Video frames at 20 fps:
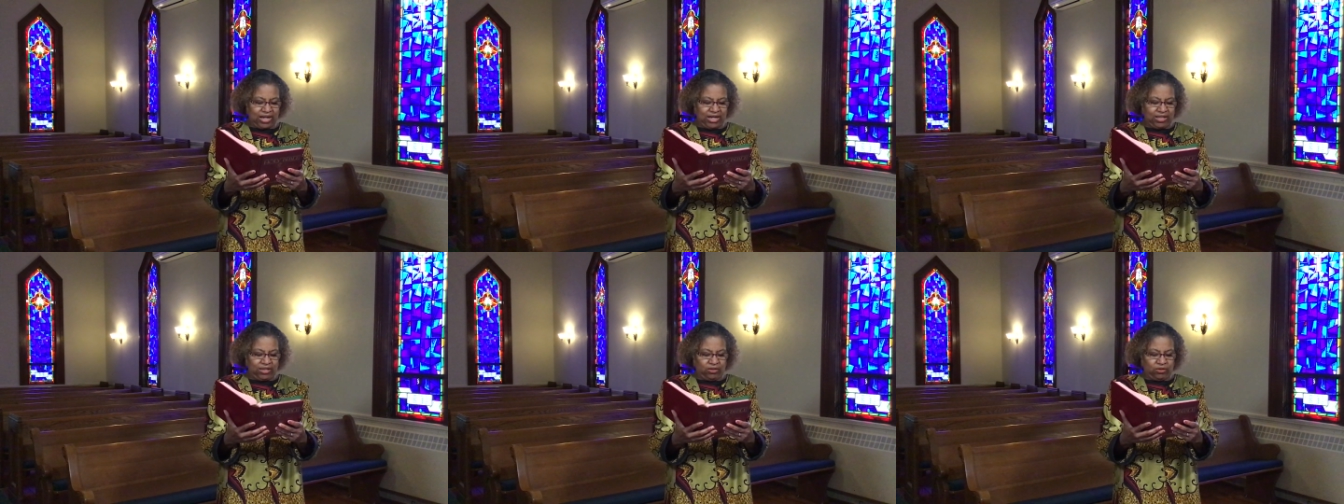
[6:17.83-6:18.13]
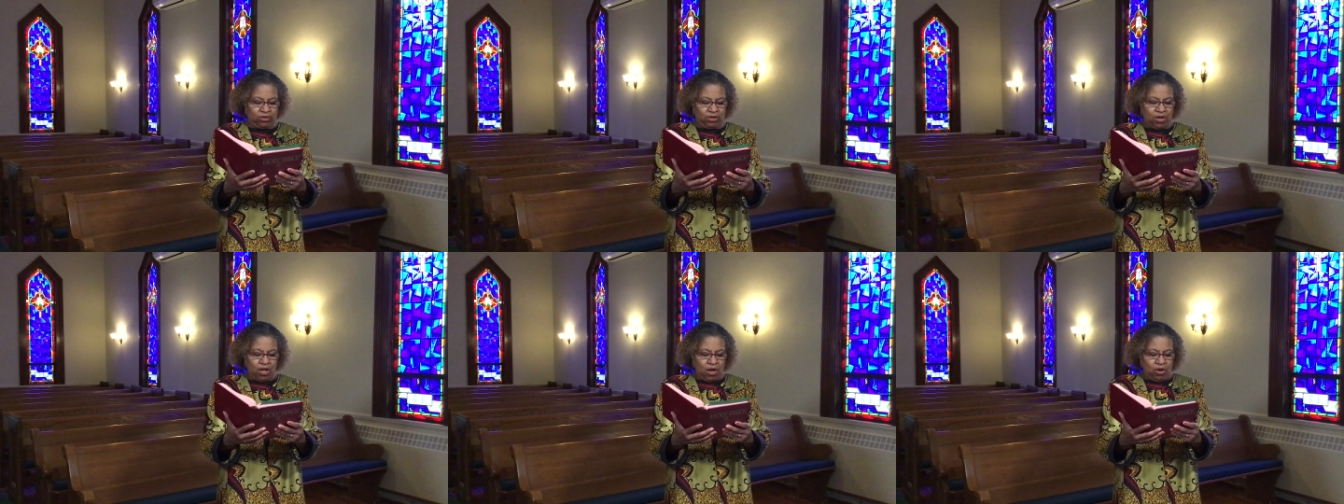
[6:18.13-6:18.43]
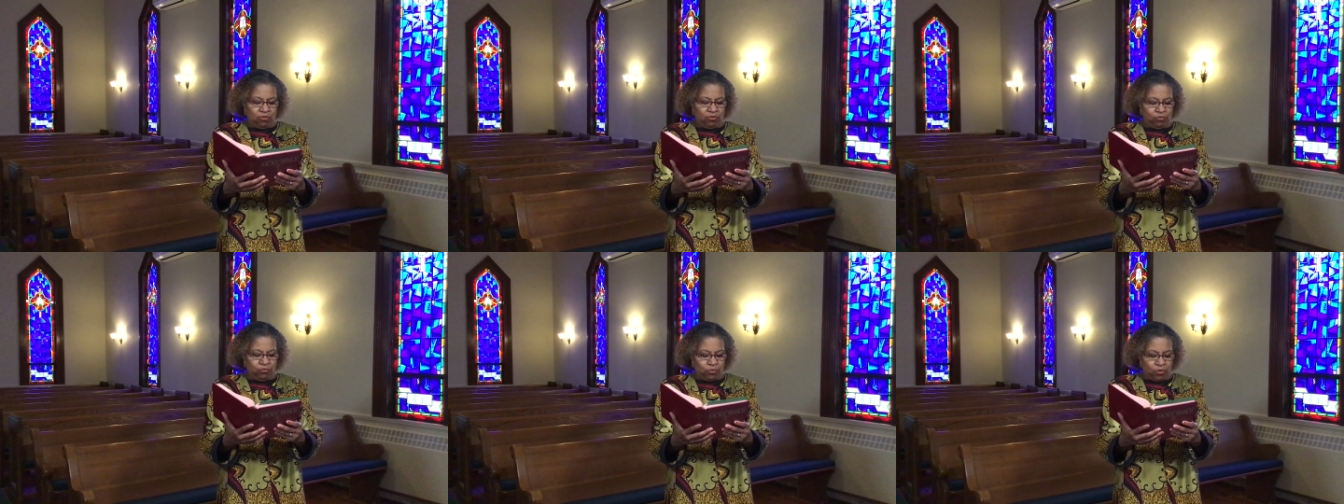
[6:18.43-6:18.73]
and the
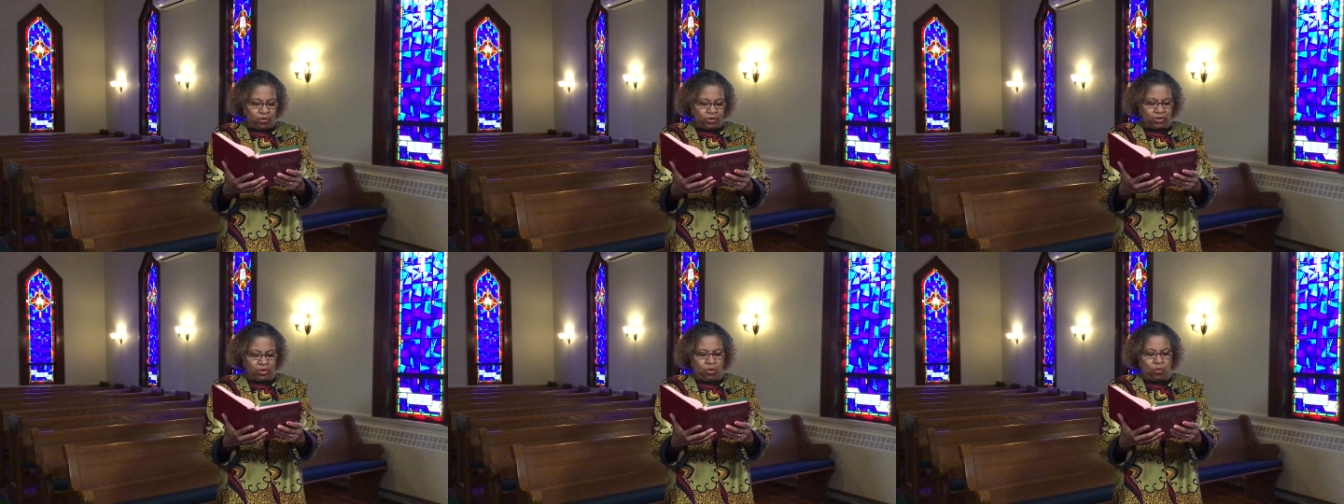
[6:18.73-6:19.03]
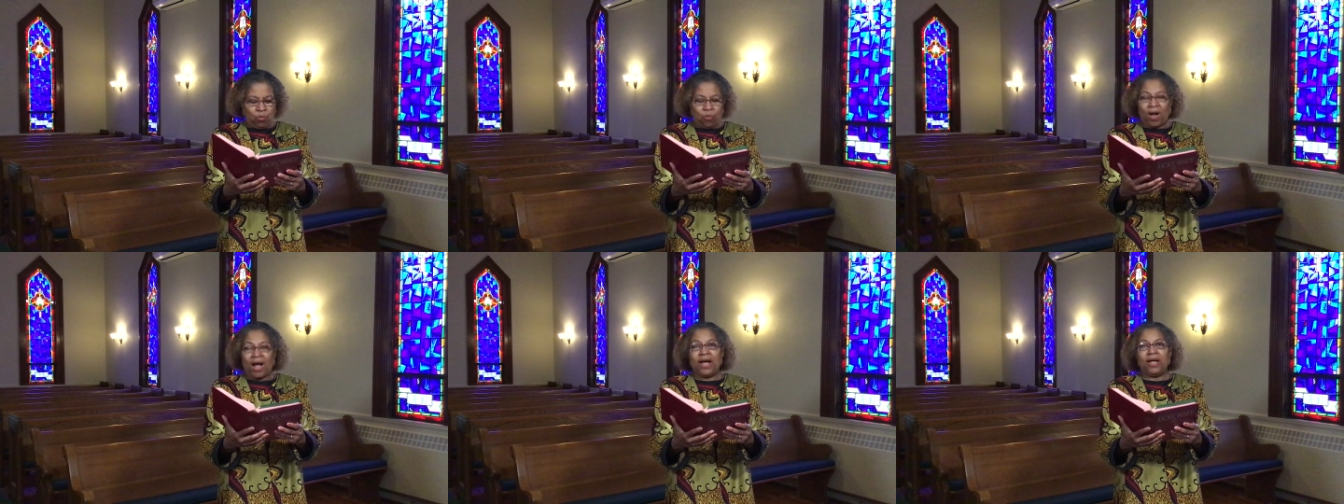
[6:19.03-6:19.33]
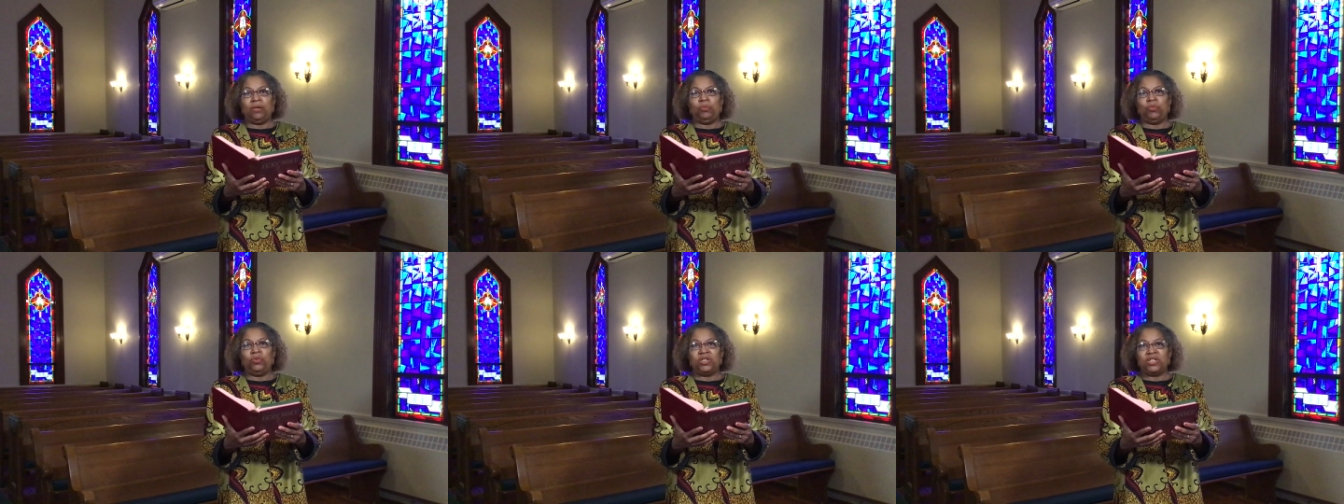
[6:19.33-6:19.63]
royal
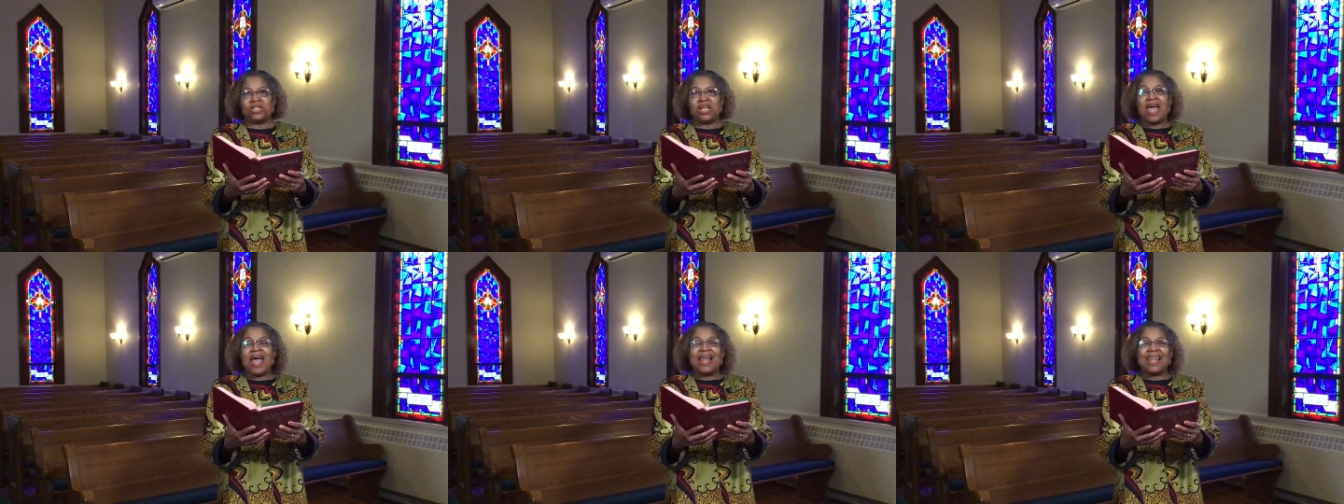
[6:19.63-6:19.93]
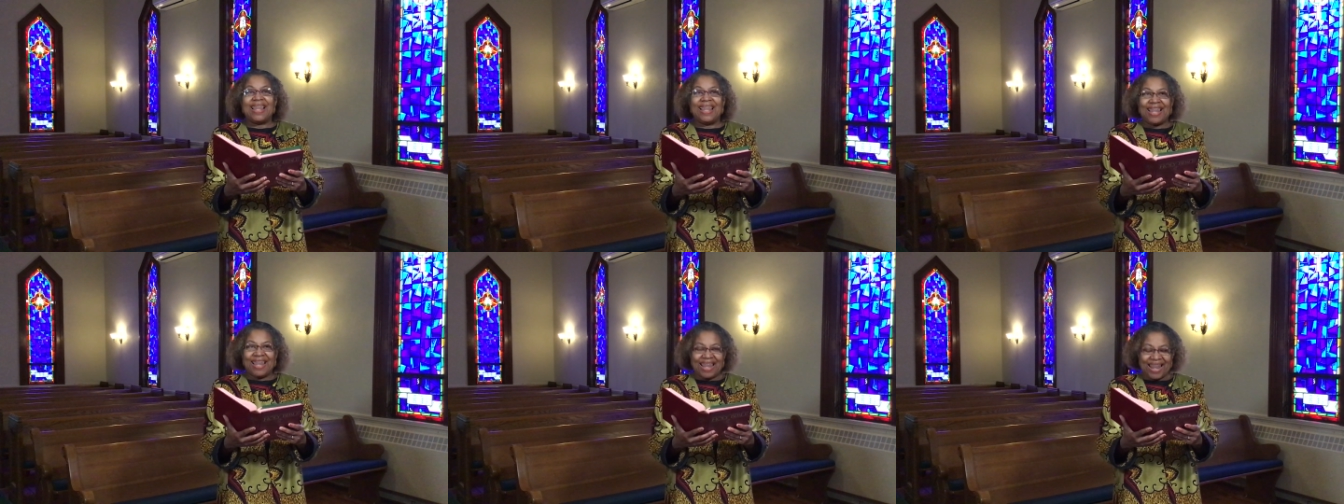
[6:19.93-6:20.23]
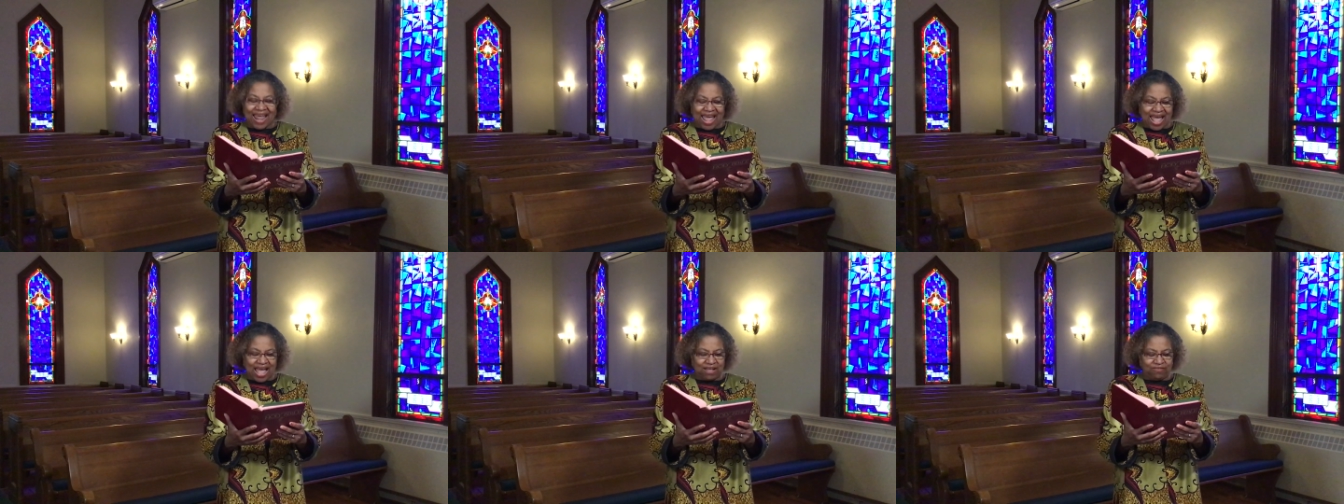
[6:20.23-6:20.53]
wine was
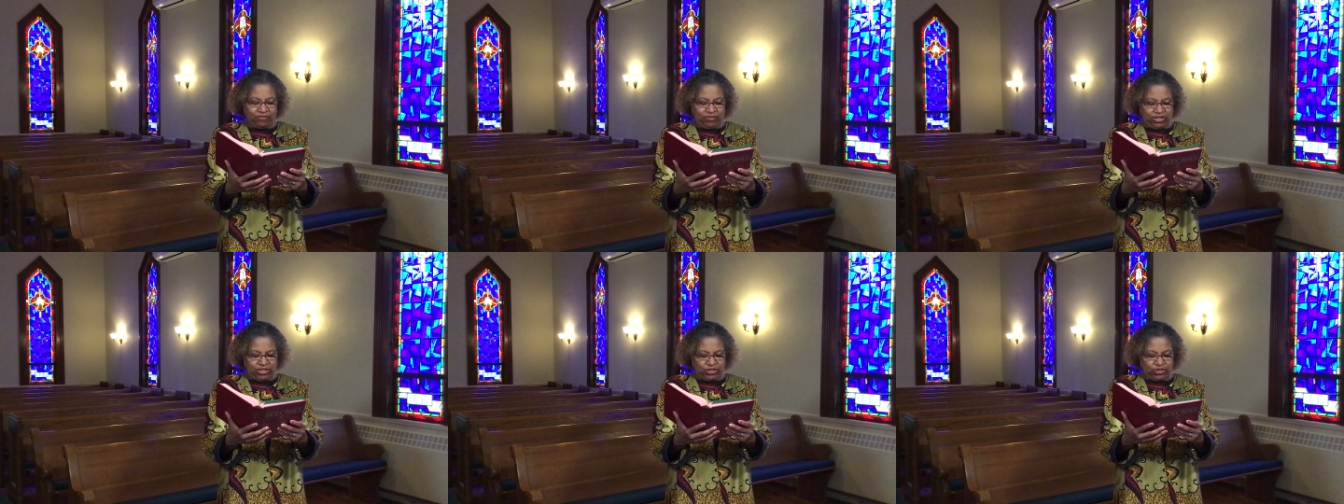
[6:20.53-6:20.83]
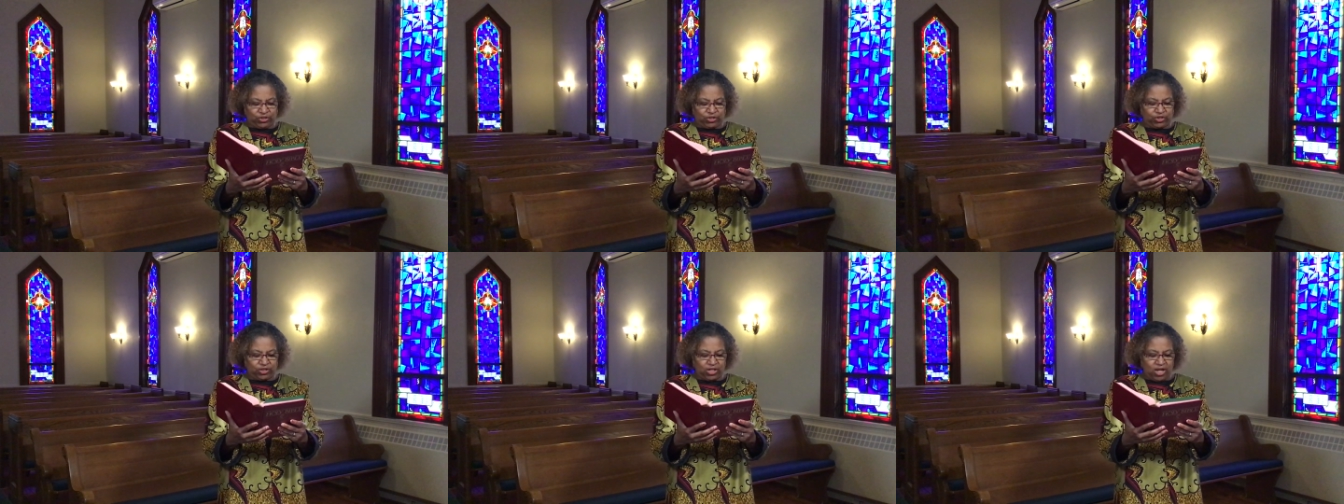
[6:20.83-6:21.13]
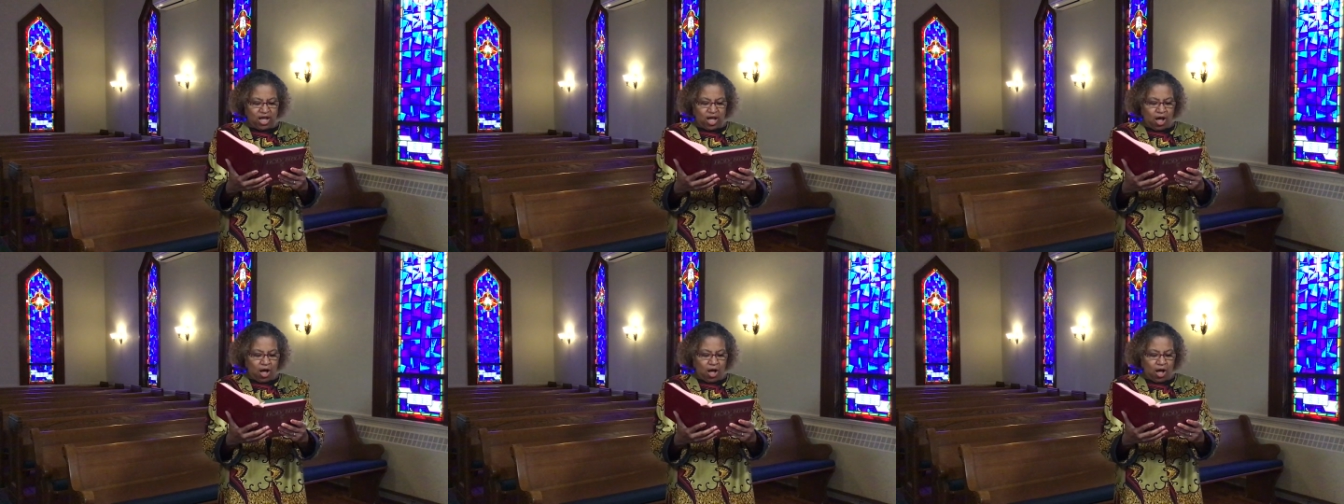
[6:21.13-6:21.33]
lavished